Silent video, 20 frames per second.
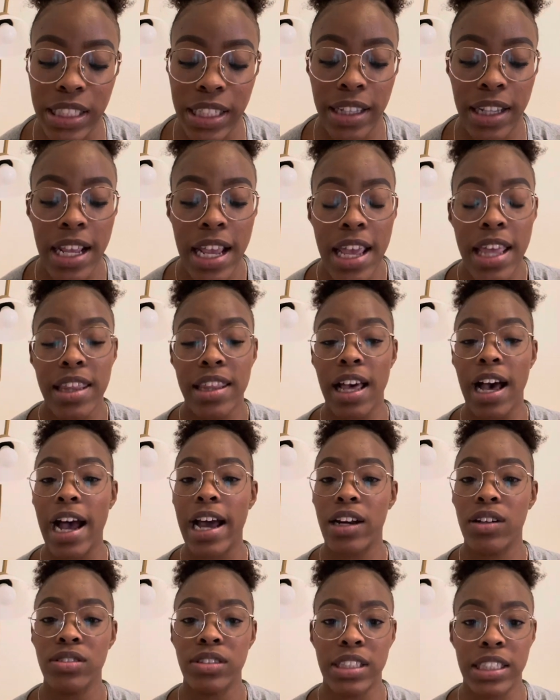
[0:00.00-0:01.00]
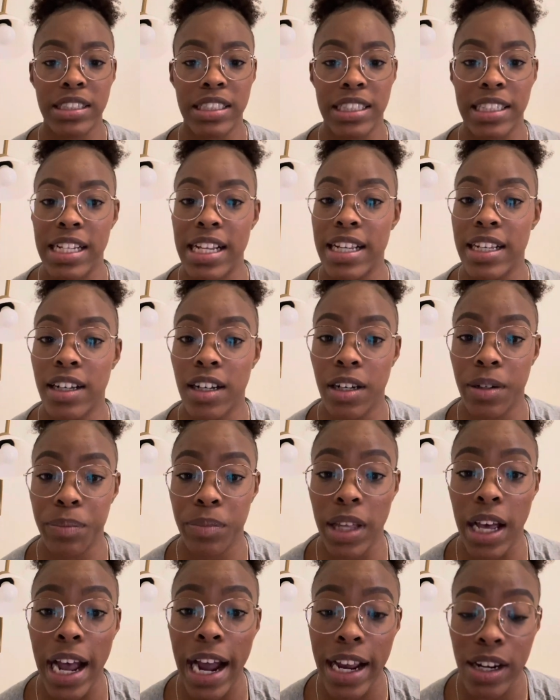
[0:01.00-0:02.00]
And the idols doesn't um
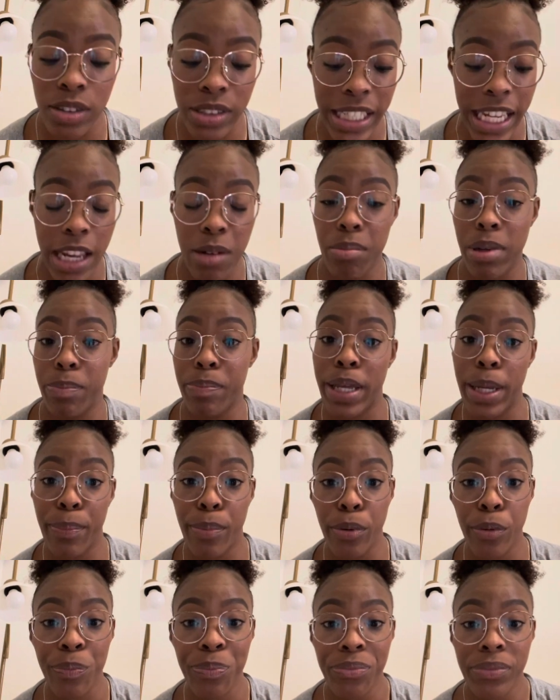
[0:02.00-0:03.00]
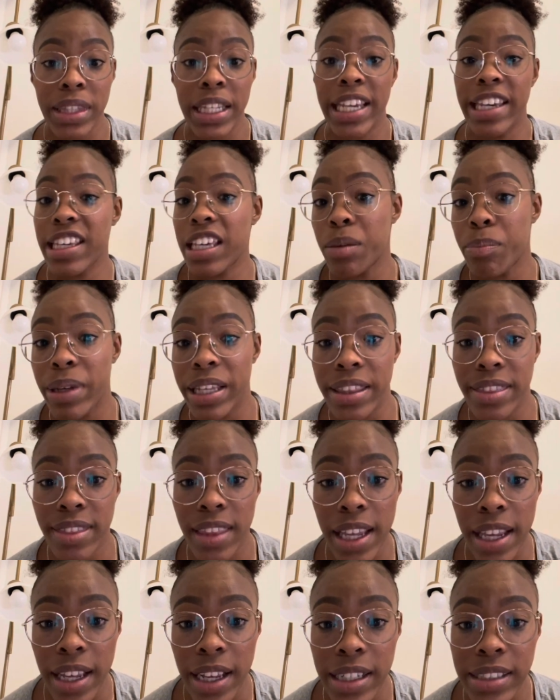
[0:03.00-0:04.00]
the idols can be people, it could be
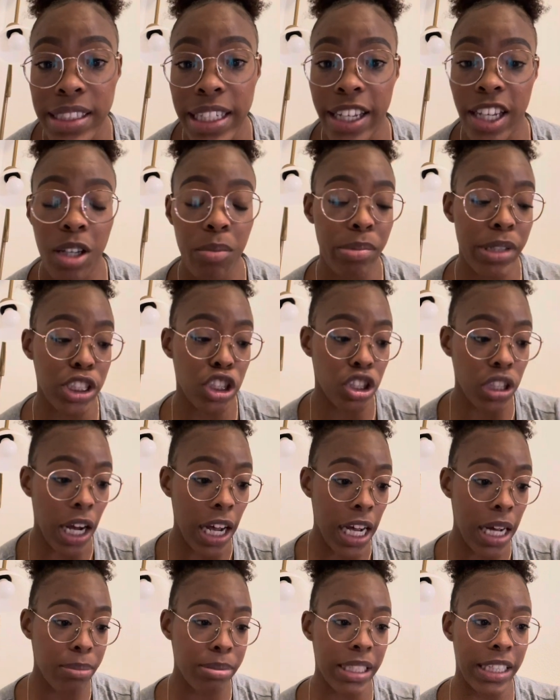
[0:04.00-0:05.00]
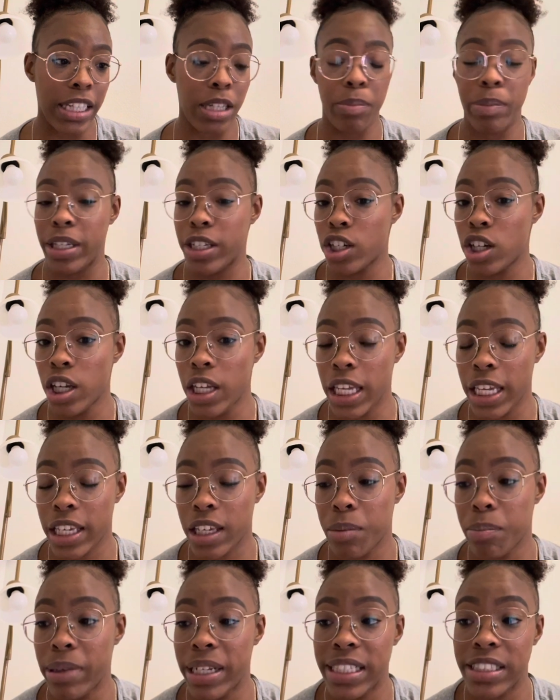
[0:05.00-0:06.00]
things, it can be jobs, it could be it
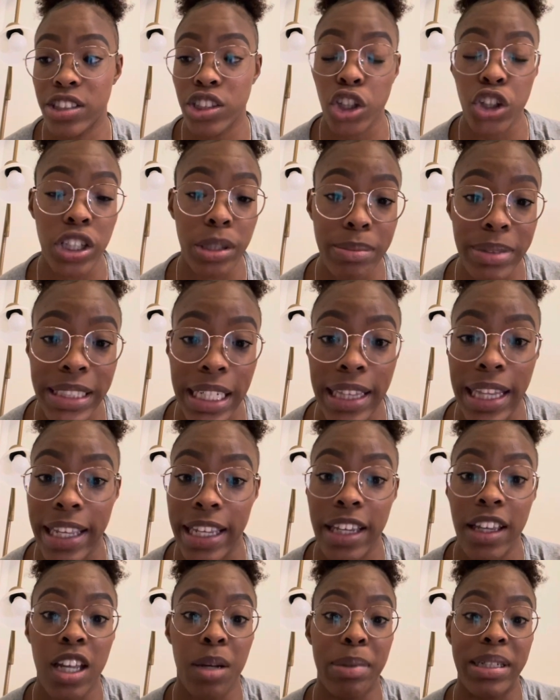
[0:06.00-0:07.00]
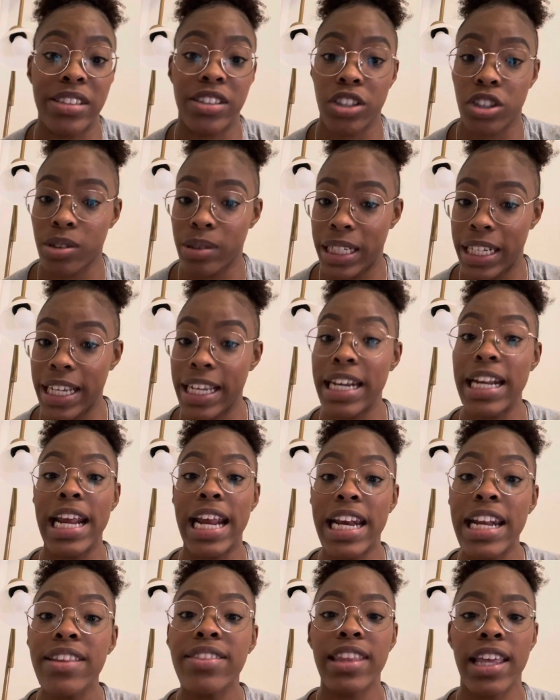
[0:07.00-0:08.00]
could be circumstance like it could be it can
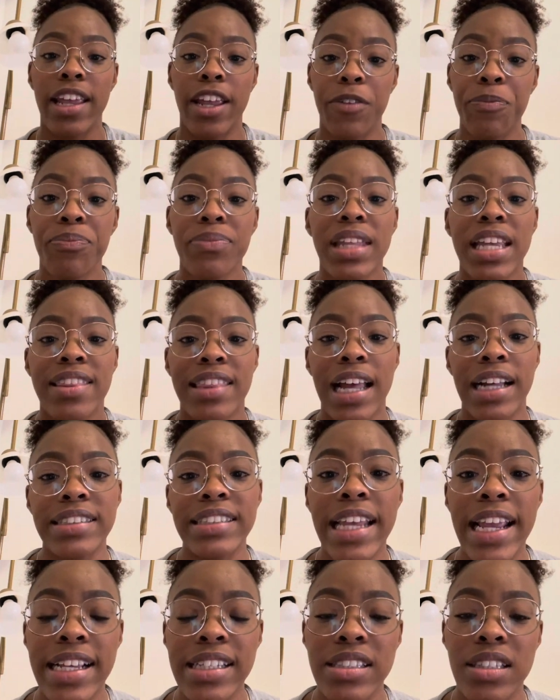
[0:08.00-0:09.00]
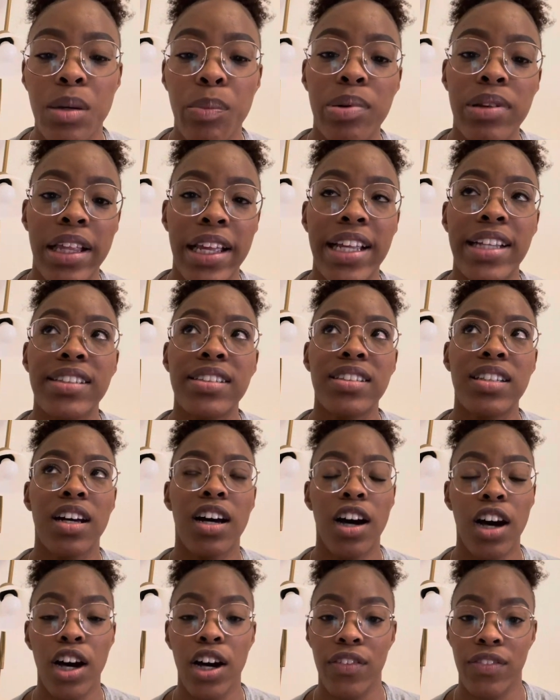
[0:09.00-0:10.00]
anything that takes the place
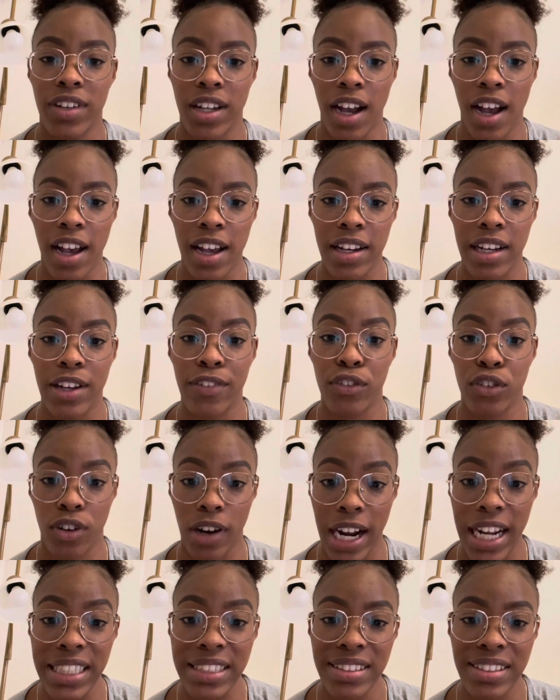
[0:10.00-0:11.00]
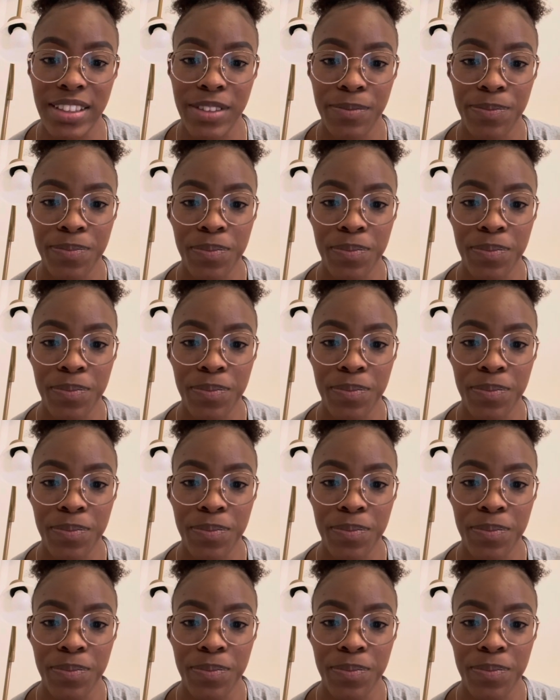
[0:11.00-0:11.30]
of God of Christ